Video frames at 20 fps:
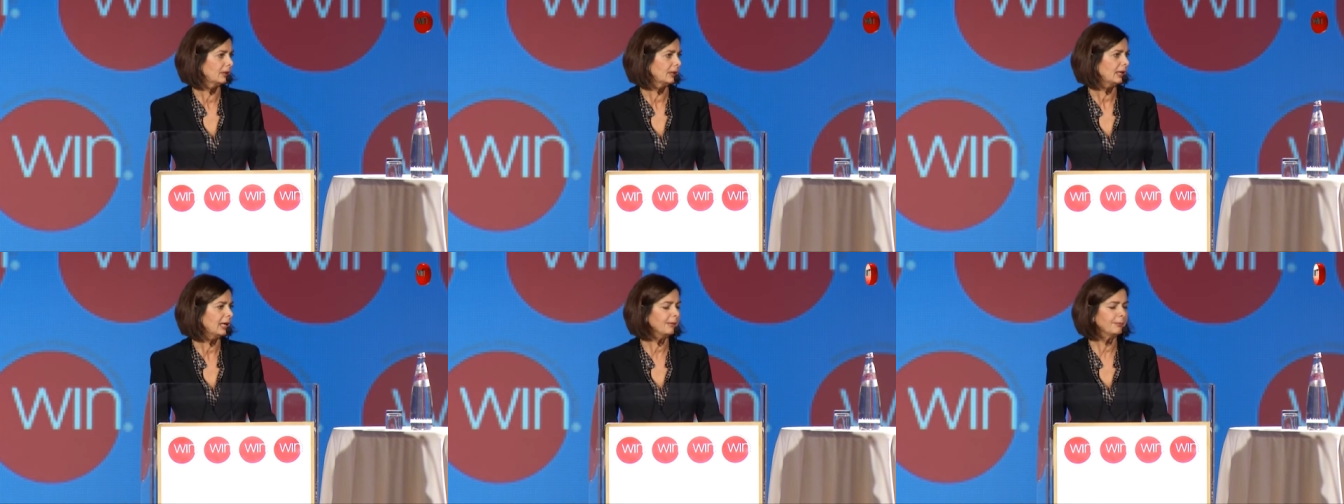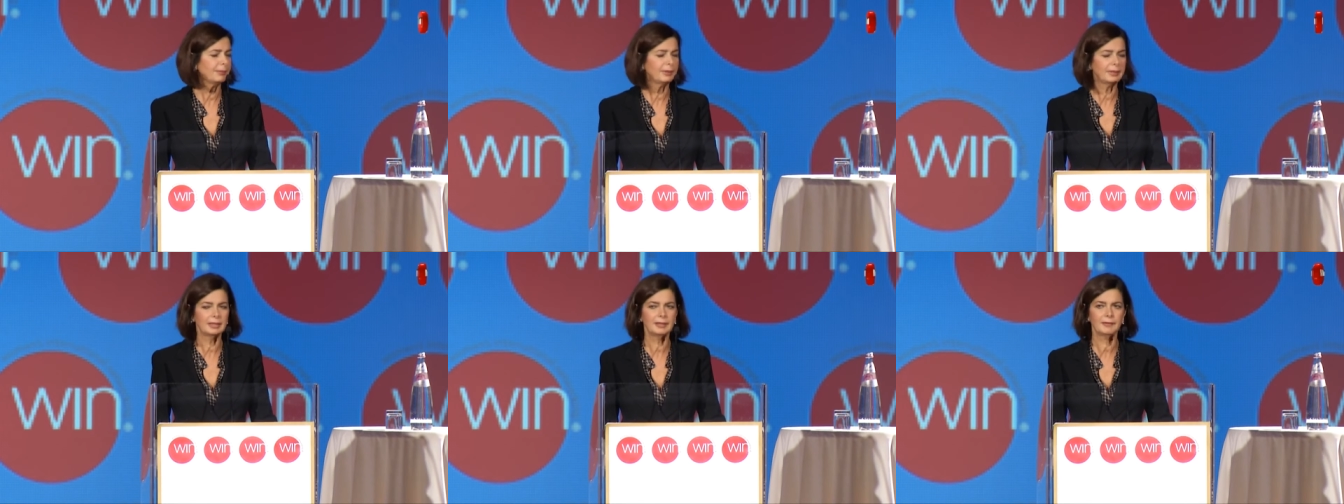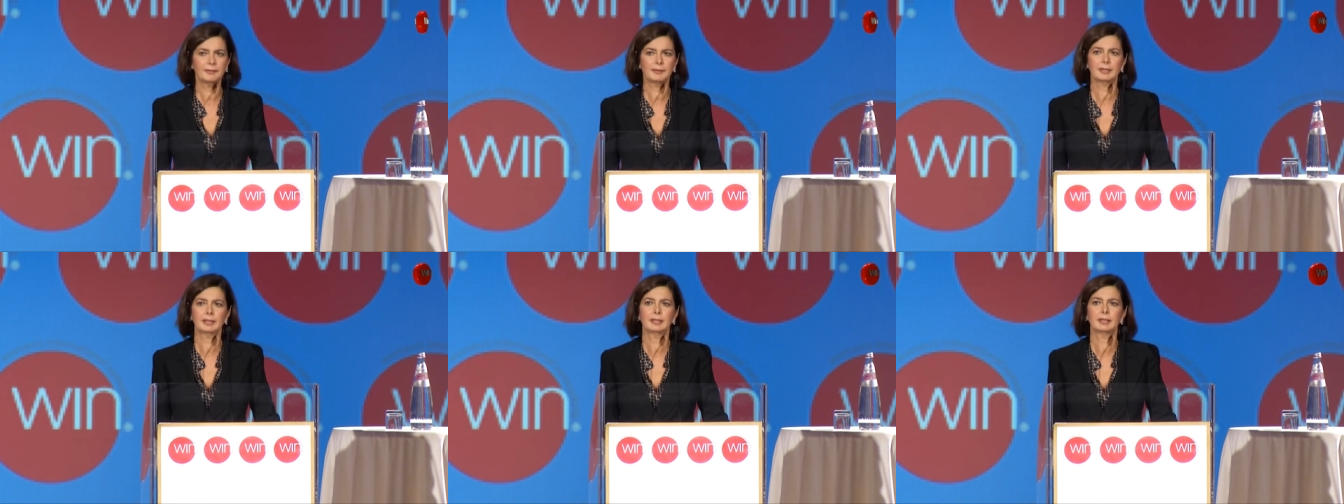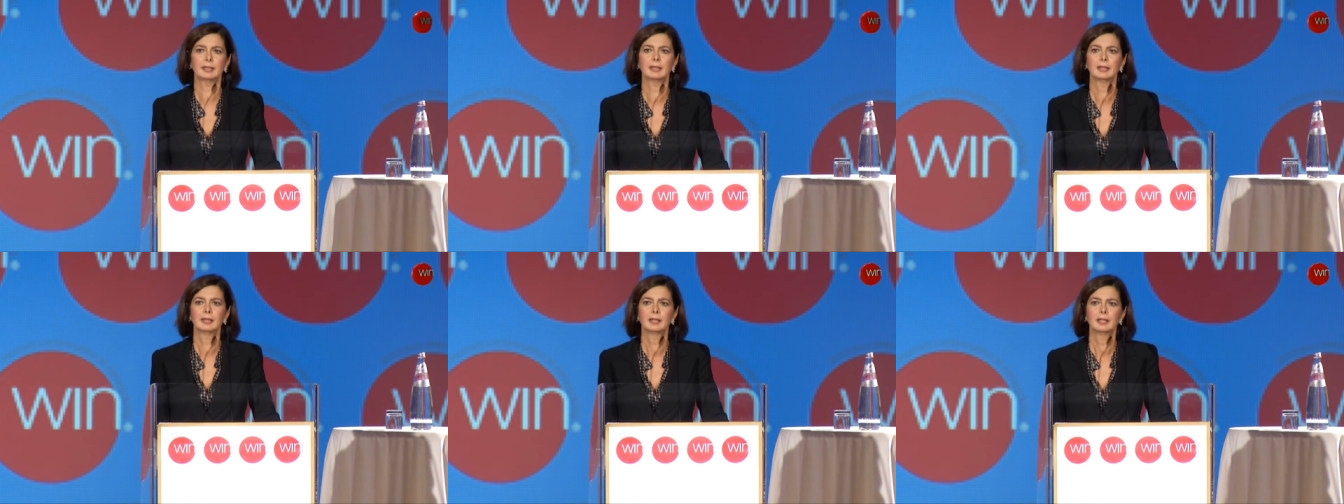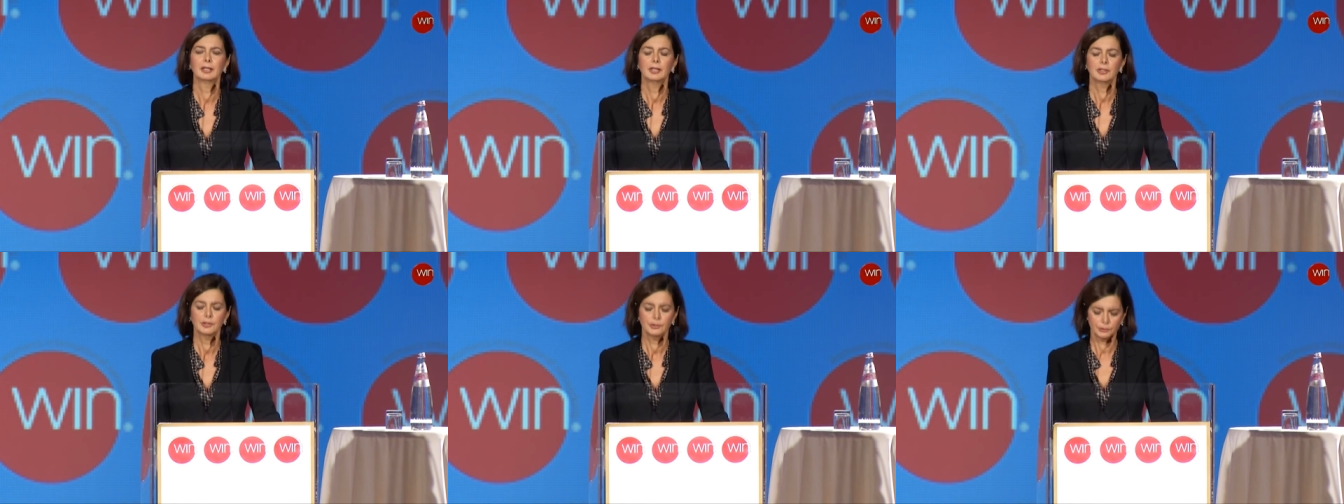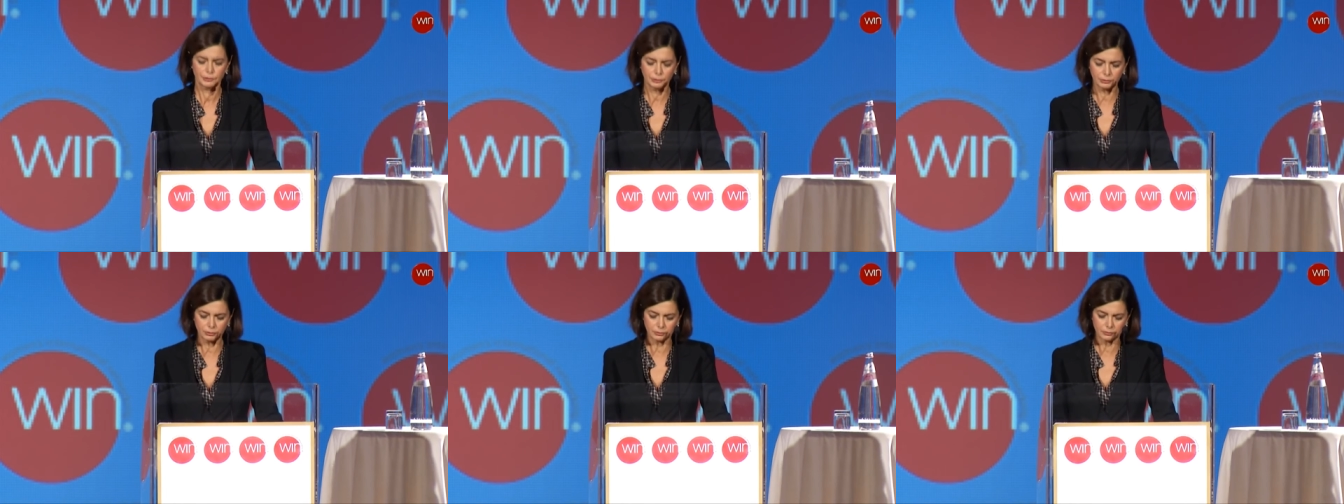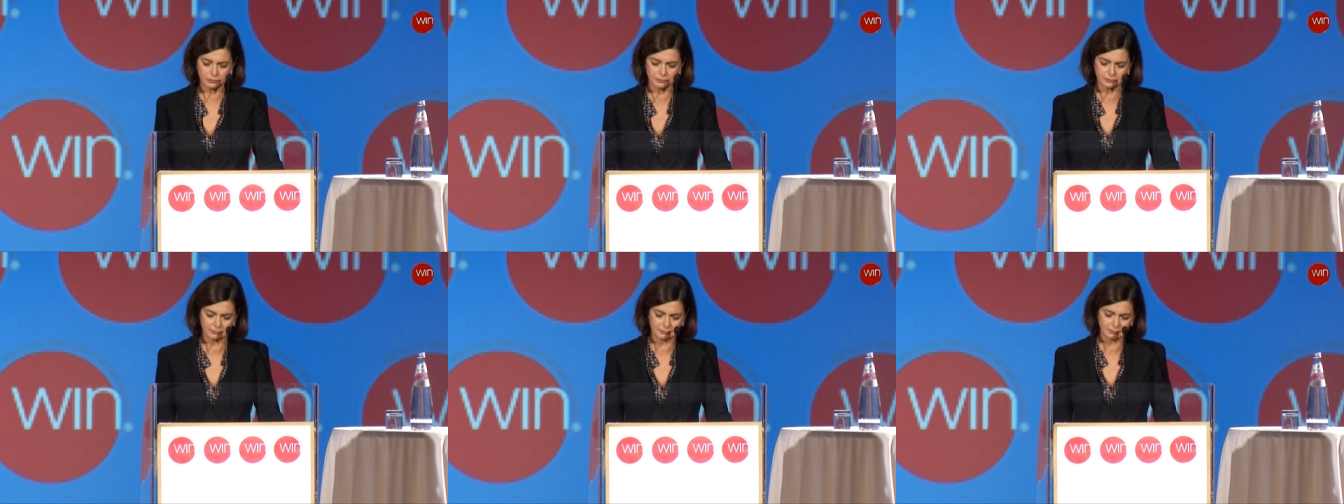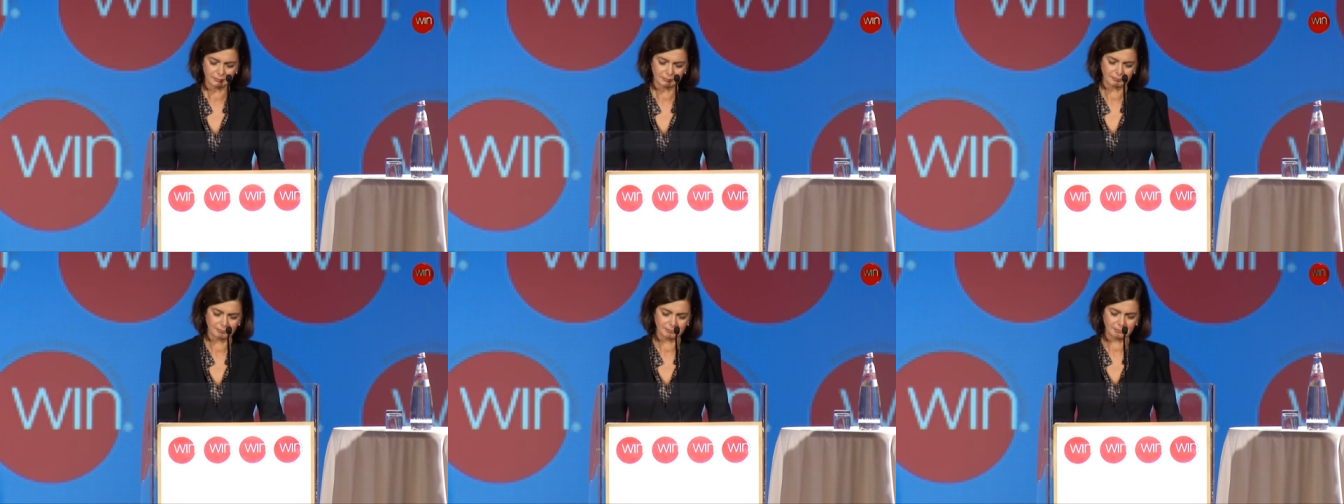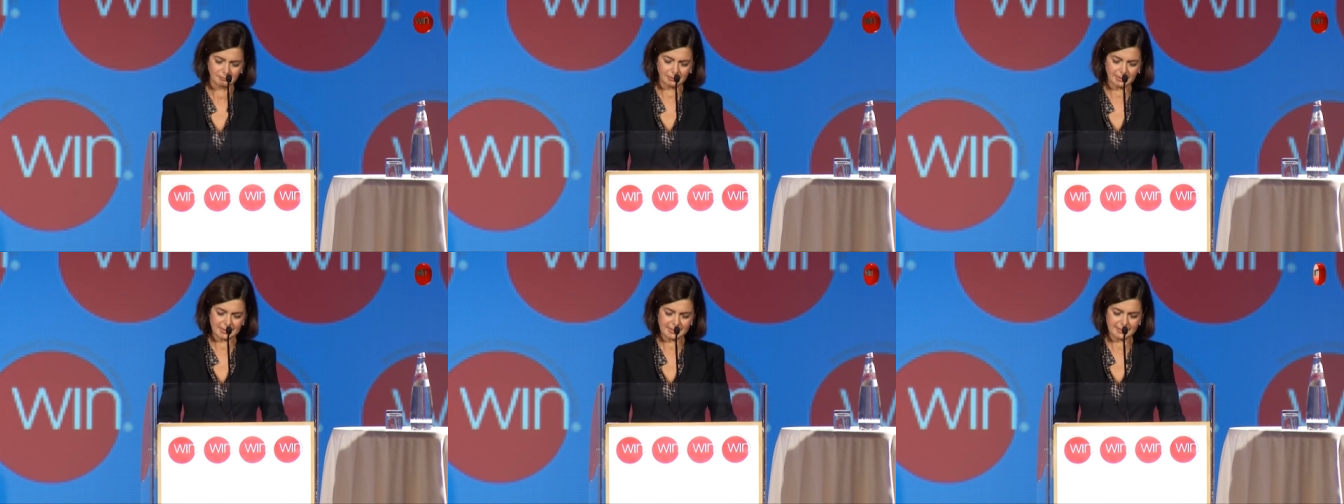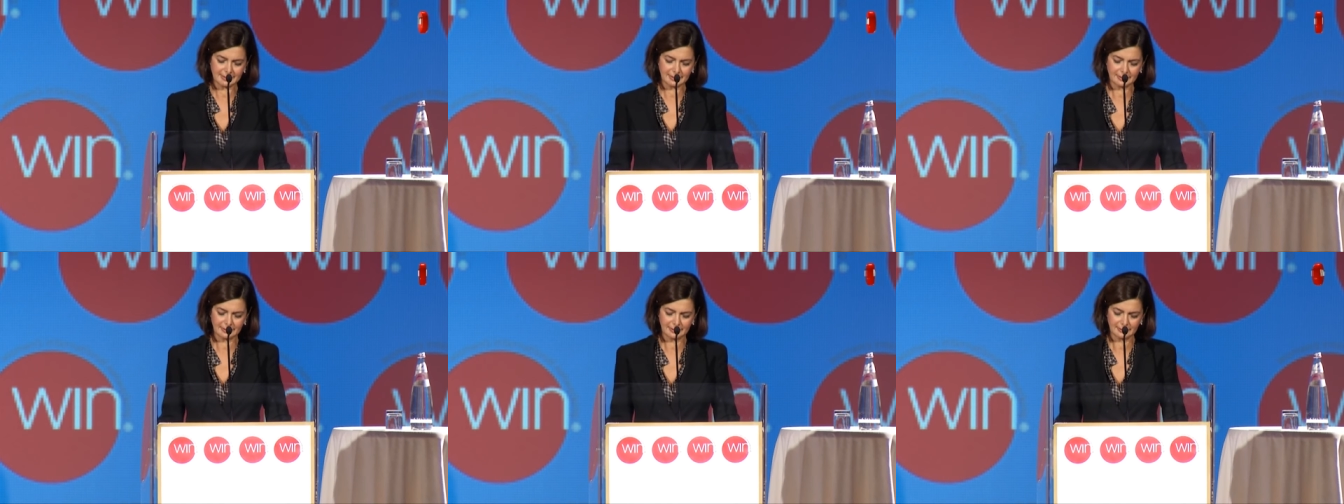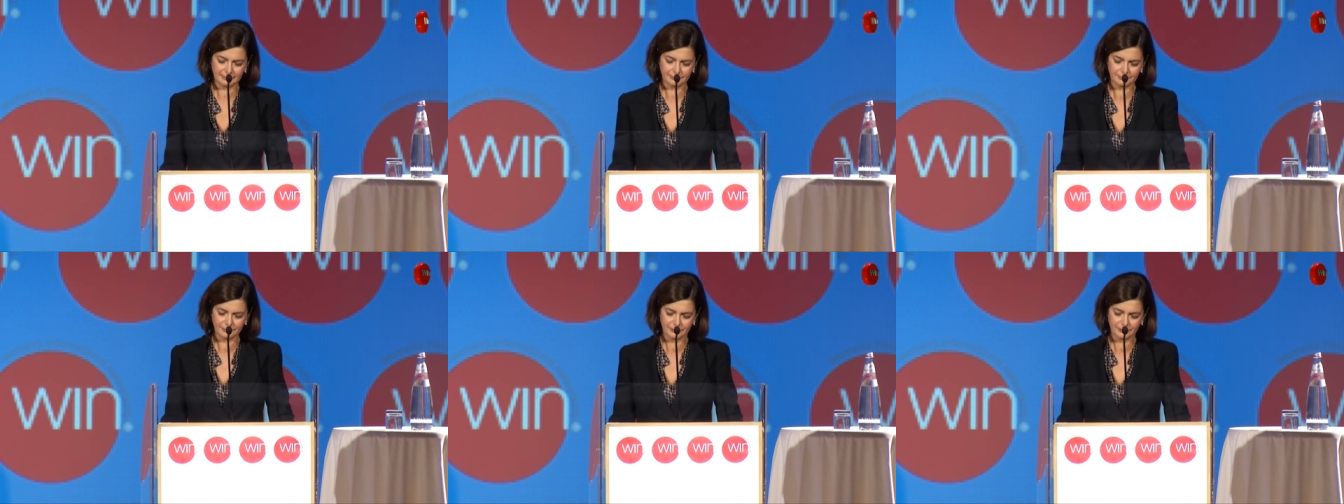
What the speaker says: I believe in. So basically,